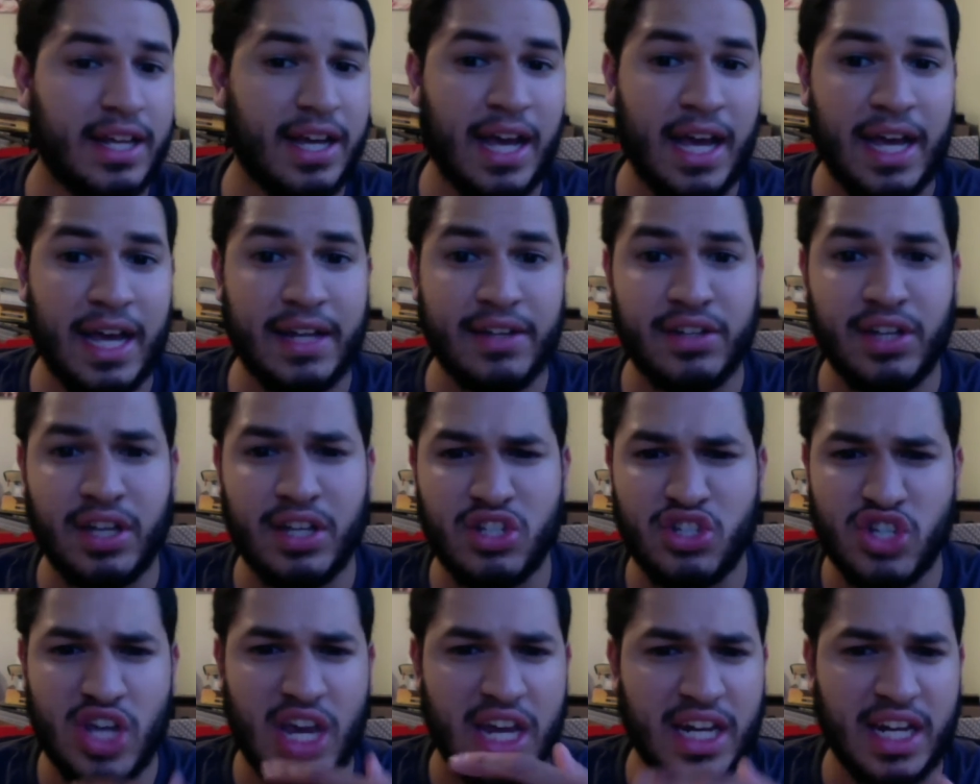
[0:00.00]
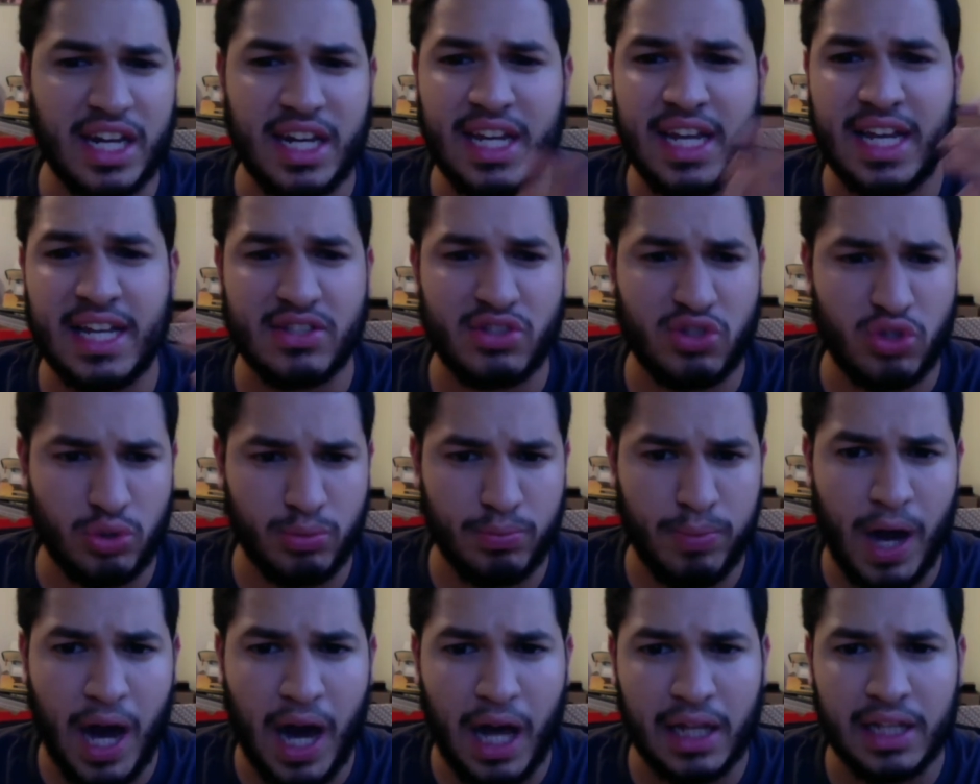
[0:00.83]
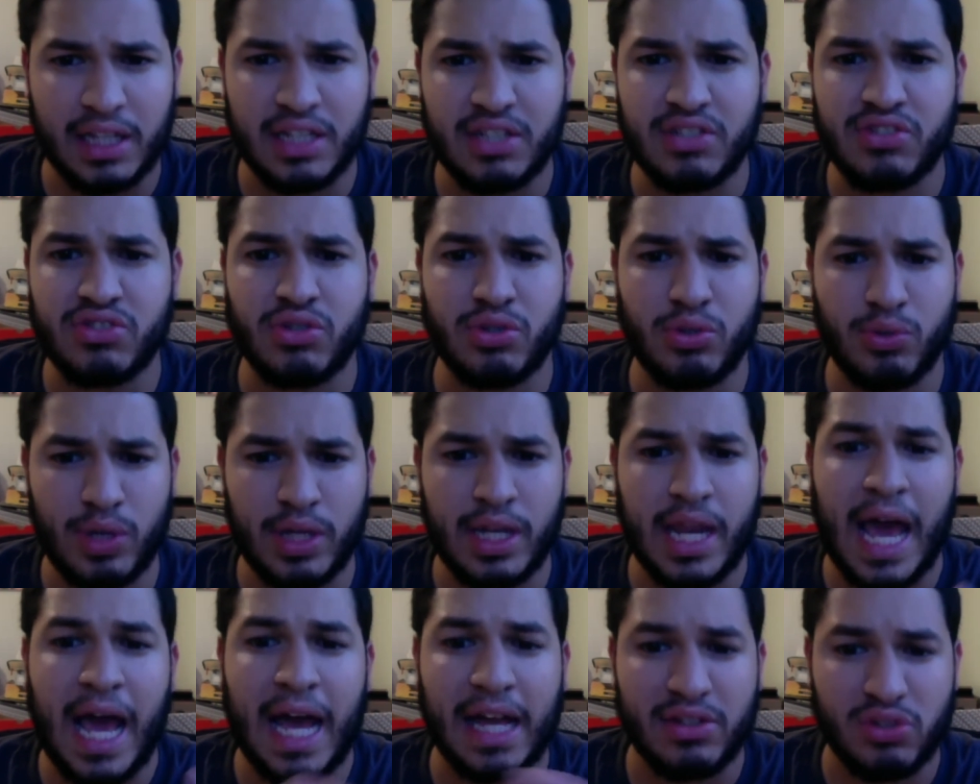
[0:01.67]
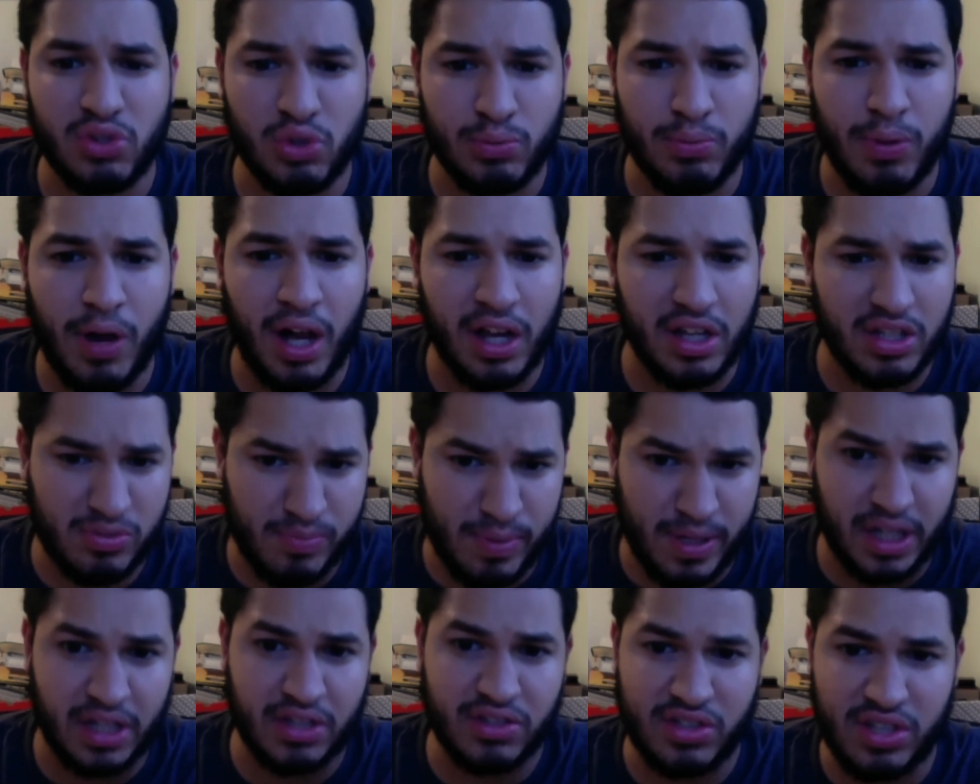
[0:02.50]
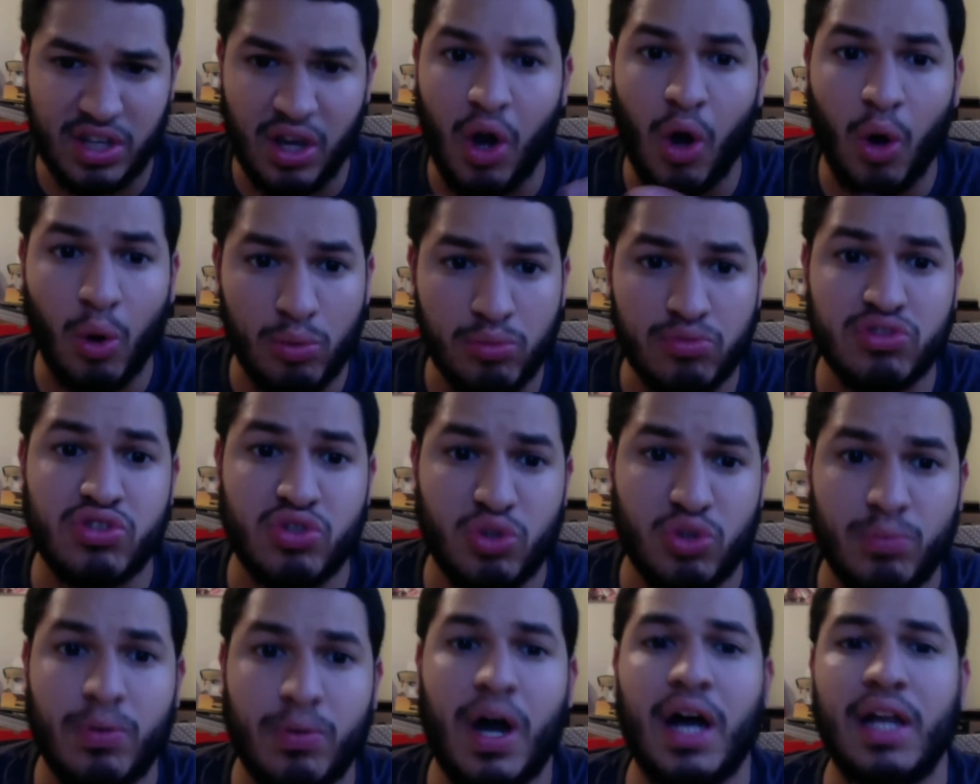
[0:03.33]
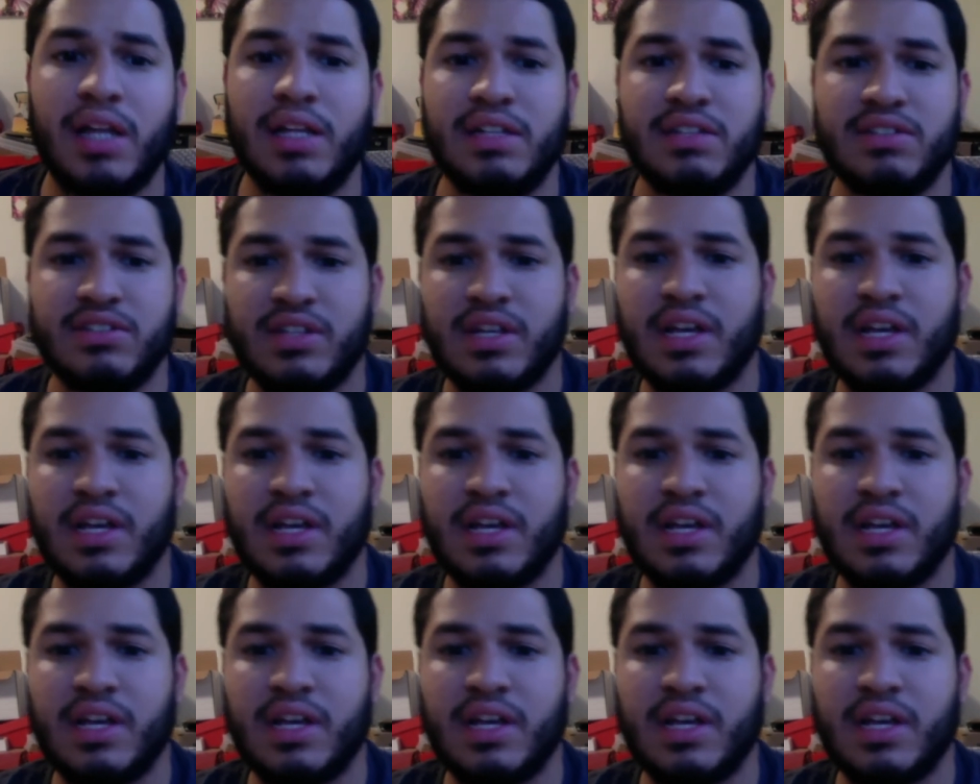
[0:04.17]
And Jaden, he has 2 polys, so you can add 2 polys because he owns 2 polys.